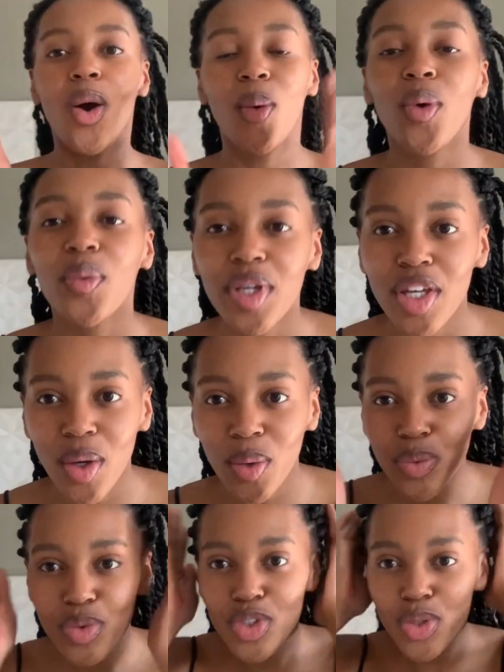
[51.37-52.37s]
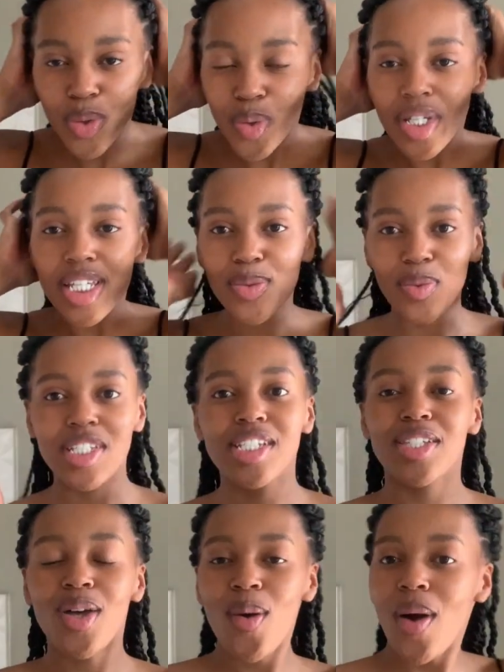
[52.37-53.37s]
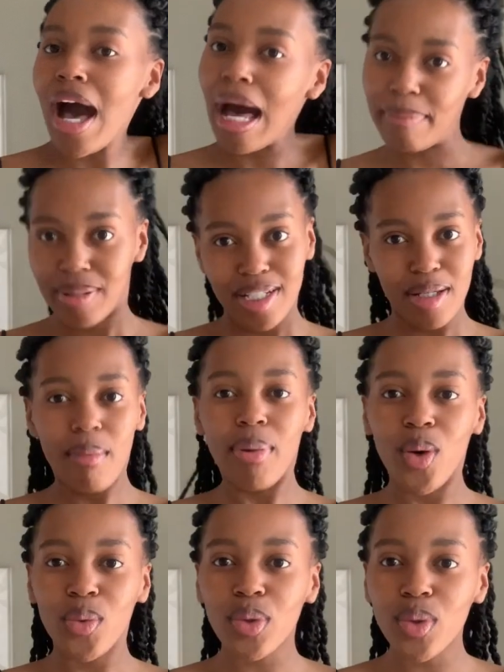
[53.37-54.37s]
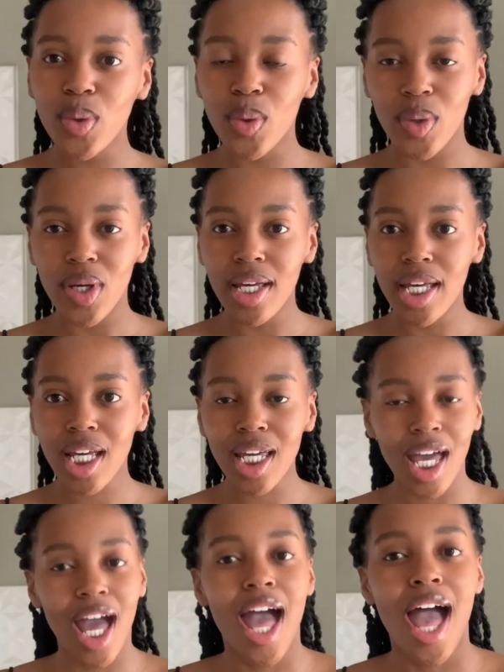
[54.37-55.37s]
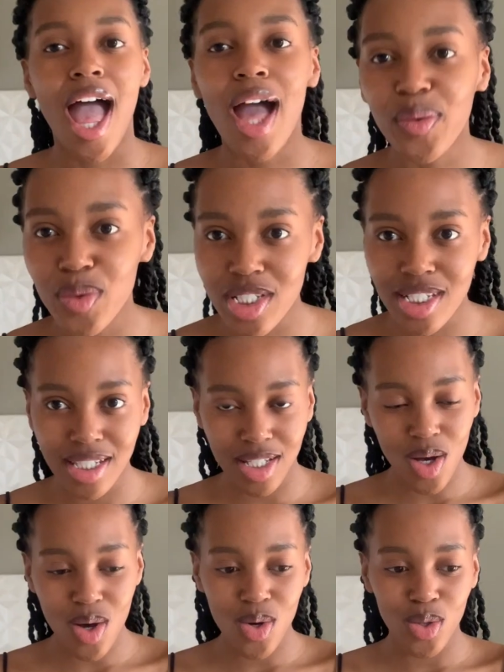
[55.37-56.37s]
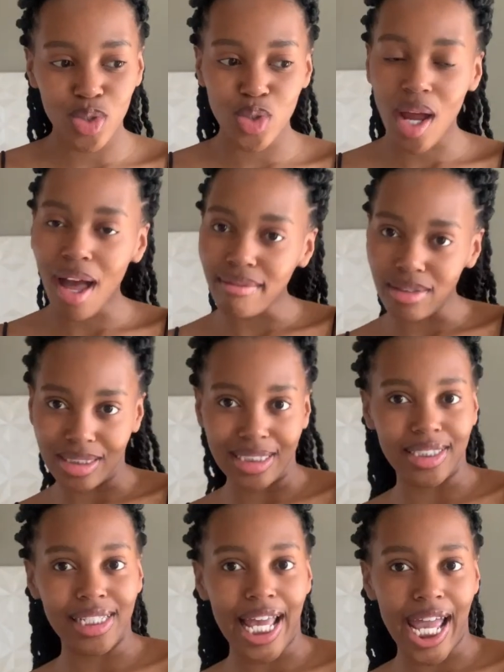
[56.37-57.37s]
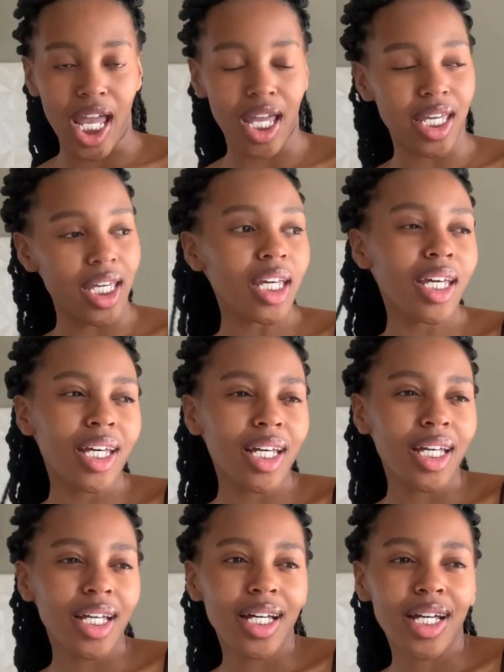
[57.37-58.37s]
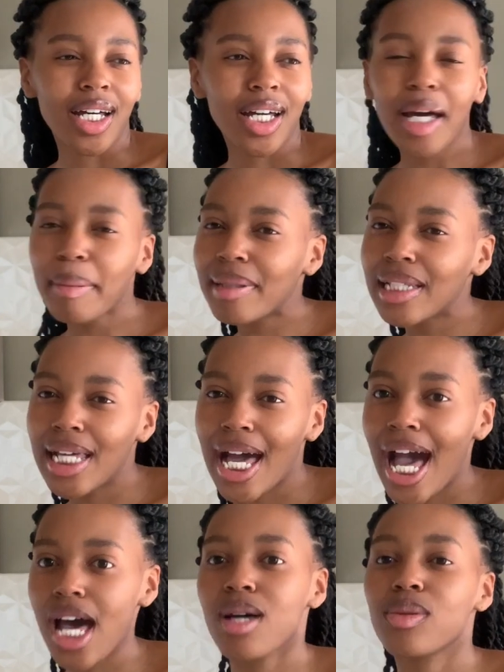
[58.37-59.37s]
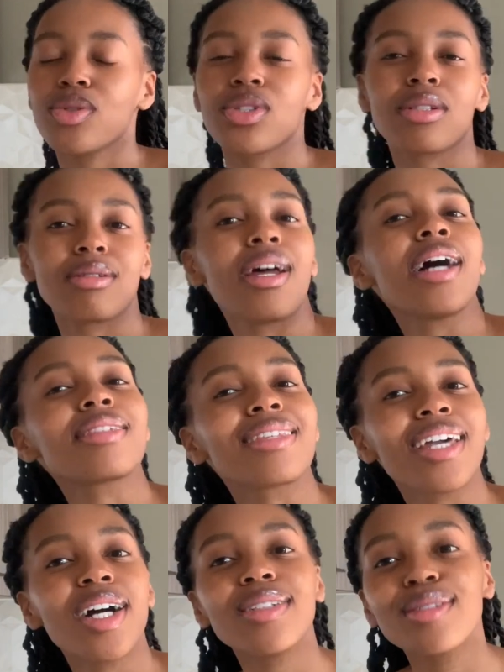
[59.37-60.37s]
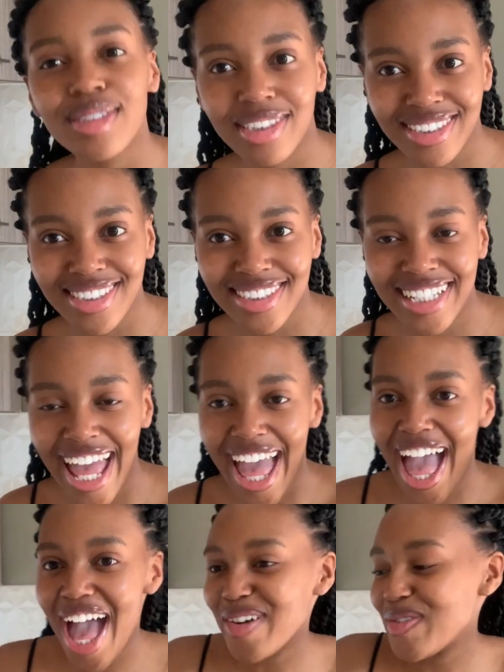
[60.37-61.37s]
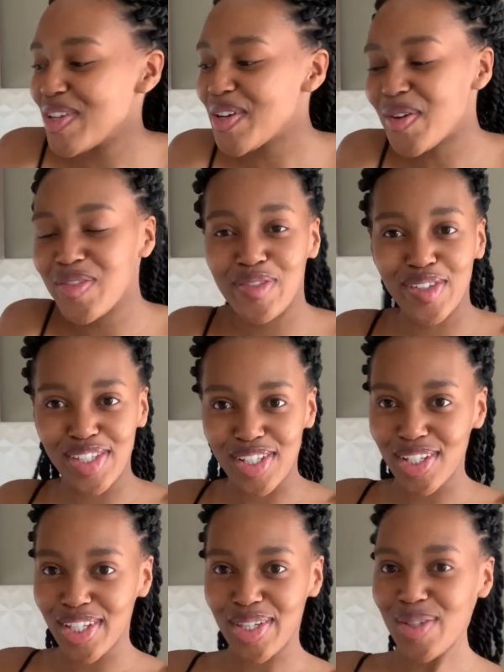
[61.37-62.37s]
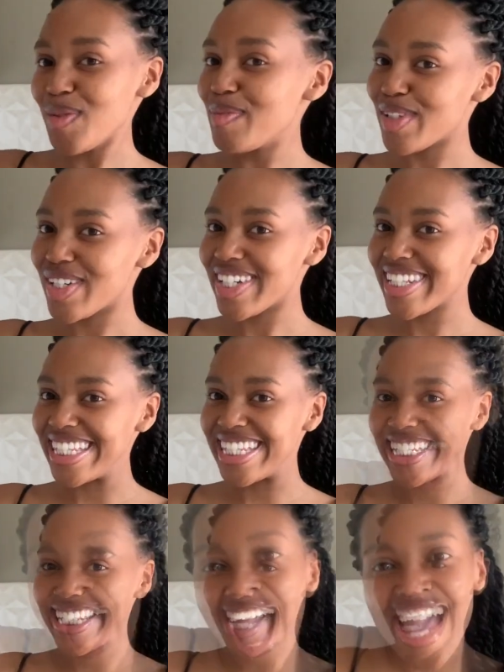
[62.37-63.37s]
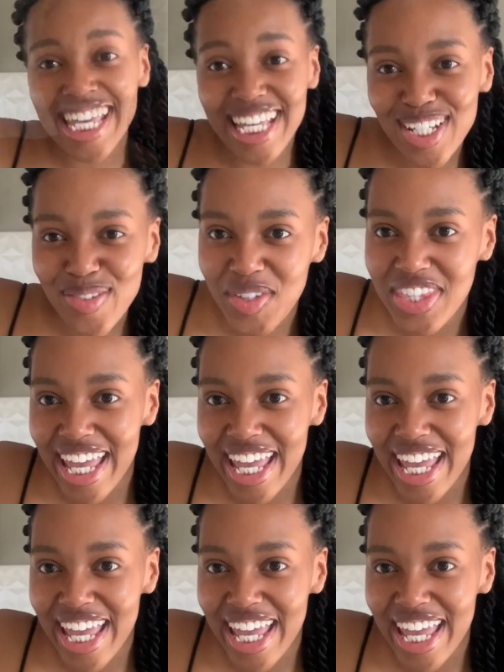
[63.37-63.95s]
we're just gonna hop on a boat real quick and we're just gonna travel just like a couple of hours across the ocean, and we're gonna visit Cuba today. And guess what